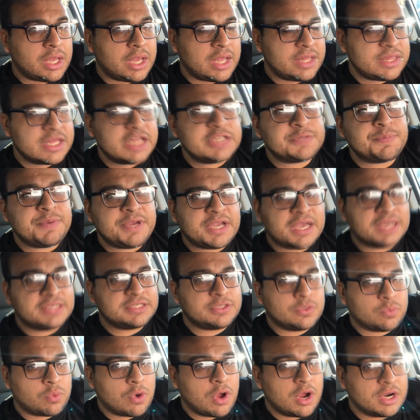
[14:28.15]
And that's
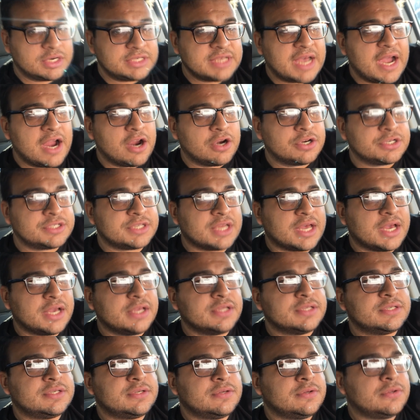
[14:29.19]
because the wrong tire
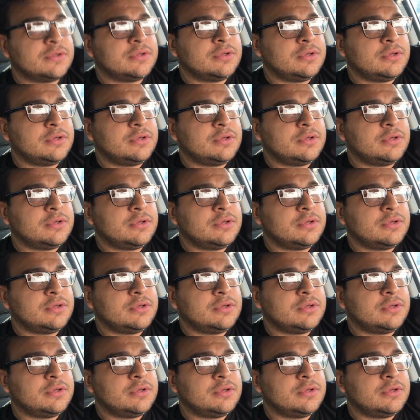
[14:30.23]
size.